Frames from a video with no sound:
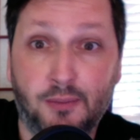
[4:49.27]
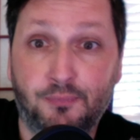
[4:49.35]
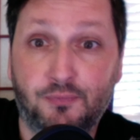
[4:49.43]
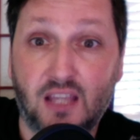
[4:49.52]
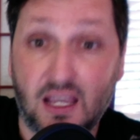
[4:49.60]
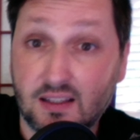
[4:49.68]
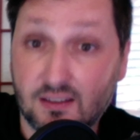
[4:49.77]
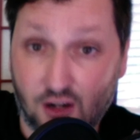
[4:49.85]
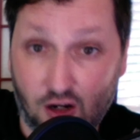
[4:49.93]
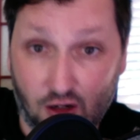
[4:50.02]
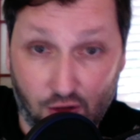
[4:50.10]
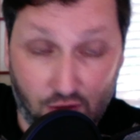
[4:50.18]
gates
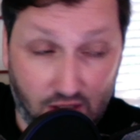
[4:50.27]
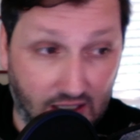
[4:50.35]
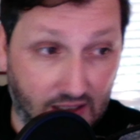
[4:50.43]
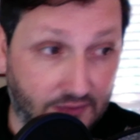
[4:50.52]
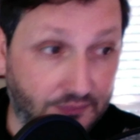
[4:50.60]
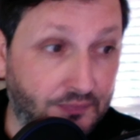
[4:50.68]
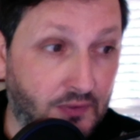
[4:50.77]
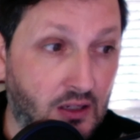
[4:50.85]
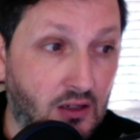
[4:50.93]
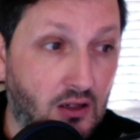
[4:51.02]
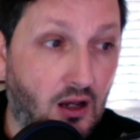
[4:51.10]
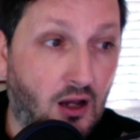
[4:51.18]
are located.
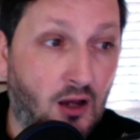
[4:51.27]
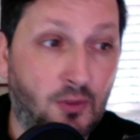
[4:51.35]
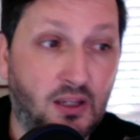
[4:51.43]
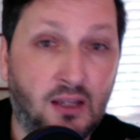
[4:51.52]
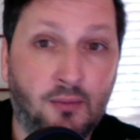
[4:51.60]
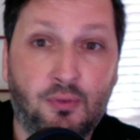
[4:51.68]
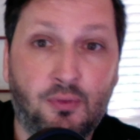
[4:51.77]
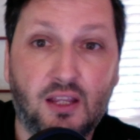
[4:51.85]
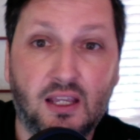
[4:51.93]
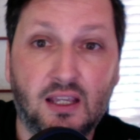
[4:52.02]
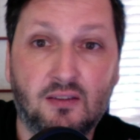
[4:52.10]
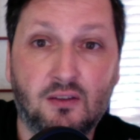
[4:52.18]
It
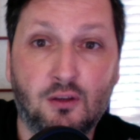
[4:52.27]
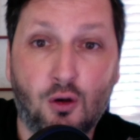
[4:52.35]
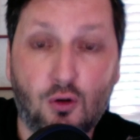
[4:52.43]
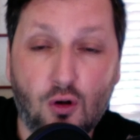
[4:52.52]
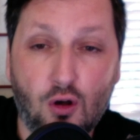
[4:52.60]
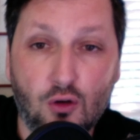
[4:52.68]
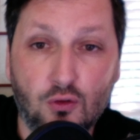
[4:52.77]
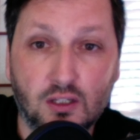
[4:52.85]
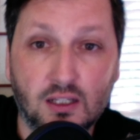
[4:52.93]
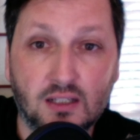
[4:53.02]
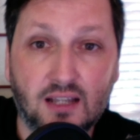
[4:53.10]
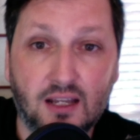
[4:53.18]
plays local
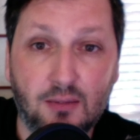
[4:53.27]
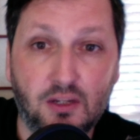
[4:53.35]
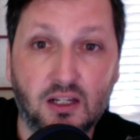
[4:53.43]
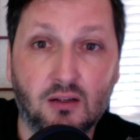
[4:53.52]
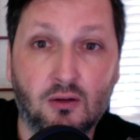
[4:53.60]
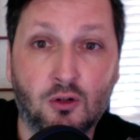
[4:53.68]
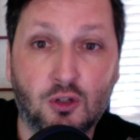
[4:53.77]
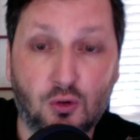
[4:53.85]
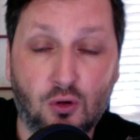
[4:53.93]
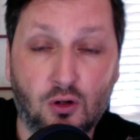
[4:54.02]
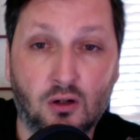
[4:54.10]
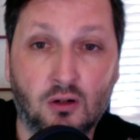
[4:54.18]
only 10-minute or
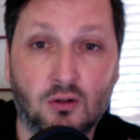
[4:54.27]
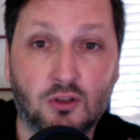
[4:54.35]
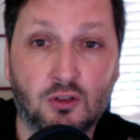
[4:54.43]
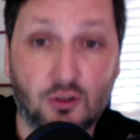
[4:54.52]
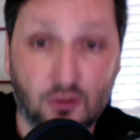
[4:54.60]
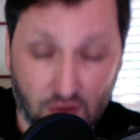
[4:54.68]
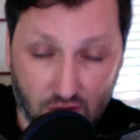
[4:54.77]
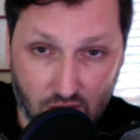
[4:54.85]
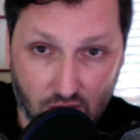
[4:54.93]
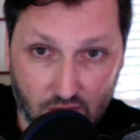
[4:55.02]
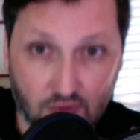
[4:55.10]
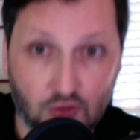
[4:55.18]
short
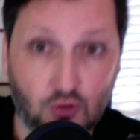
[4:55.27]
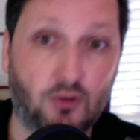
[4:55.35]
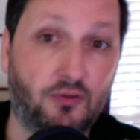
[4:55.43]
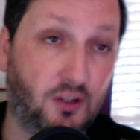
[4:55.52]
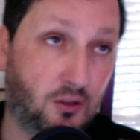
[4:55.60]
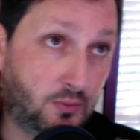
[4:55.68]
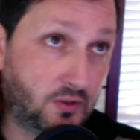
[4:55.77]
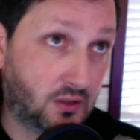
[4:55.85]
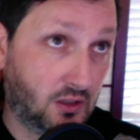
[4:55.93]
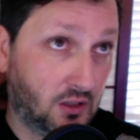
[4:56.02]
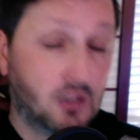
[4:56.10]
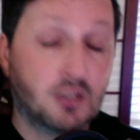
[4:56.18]
films,
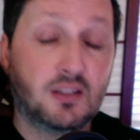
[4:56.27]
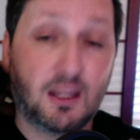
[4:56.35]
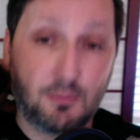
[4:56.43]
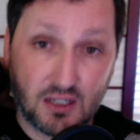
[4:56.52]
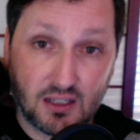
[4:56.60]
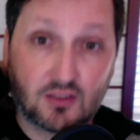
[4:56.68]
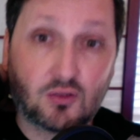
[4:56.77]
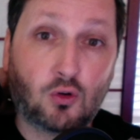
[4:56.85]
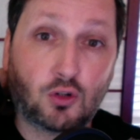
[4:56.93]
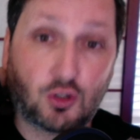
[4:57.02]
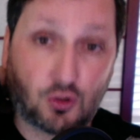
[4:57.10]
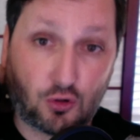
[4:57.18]
10 minutes
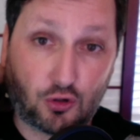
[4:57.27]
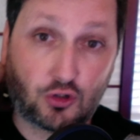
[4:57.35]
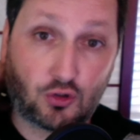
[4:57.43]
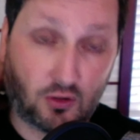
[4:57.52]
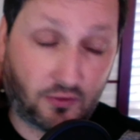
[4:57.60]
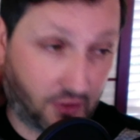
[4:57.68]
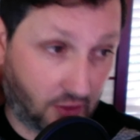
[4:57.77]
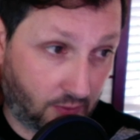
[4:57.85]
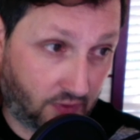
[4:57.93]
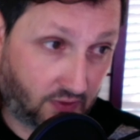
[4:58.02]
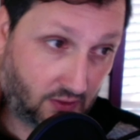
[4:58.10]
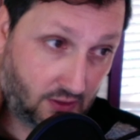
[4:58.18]
or shorter short
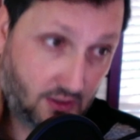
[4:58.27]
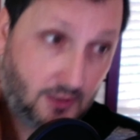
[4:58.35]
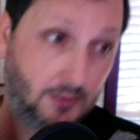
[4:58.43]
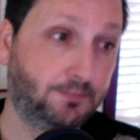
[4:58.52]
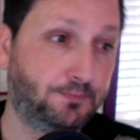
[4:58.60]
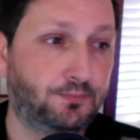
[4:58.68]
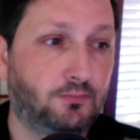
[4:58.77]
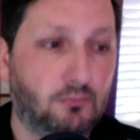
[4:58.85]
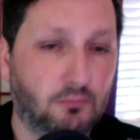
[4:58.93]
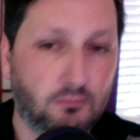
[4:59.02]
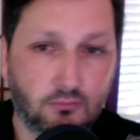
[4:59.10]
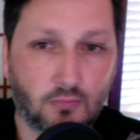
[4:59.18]
films.
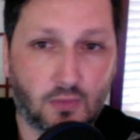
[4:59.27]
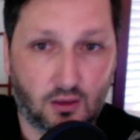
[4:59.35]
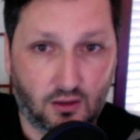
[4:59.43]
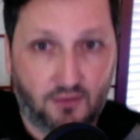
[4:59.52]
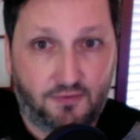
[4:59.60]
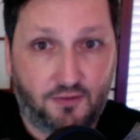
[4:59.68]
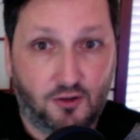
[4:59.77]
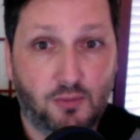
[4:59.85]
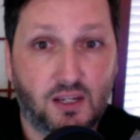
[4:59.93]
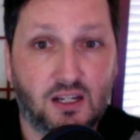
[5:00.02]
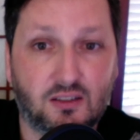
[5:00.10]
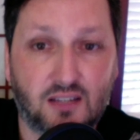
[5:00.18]
The
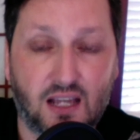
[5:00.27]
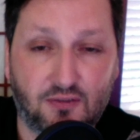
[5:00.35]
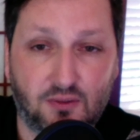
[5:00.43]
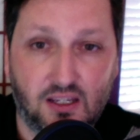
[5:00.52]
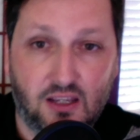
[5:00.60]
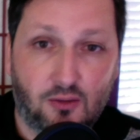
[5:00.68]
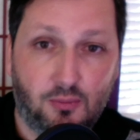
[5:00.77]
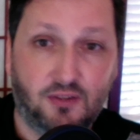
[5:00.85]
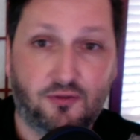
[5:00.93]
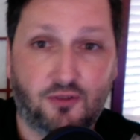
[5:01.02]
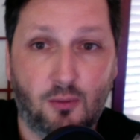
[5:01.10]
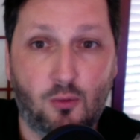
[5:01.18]
filmmakers have to either be
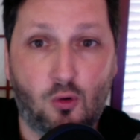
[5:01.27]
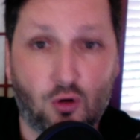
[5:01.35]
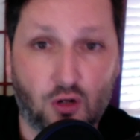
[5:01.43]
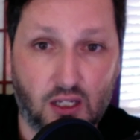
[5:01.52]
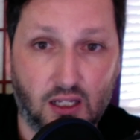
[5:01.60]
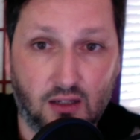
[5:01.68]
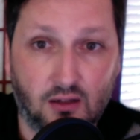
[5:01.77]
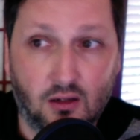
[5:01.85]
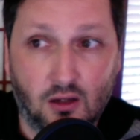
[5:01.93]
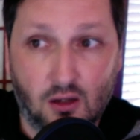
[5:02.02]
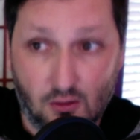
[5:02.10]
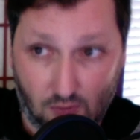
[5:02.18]
from Oregon
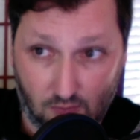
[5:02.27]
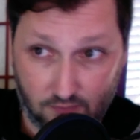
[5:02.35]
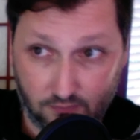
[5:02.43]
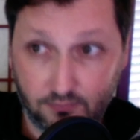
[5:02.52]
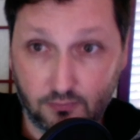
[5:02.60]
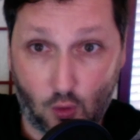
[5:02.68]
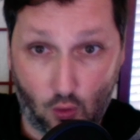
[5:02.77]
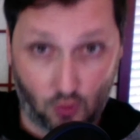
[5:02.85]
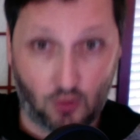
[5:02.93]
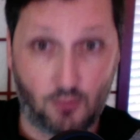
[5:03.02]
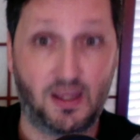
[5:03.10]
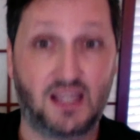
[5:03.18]

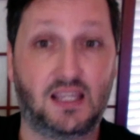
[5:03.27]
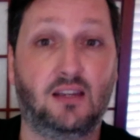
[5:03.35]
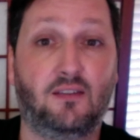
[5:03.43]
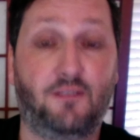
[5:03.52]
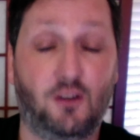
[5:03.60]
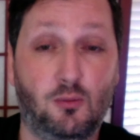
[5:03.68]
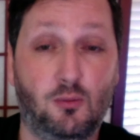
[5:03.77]
or making a film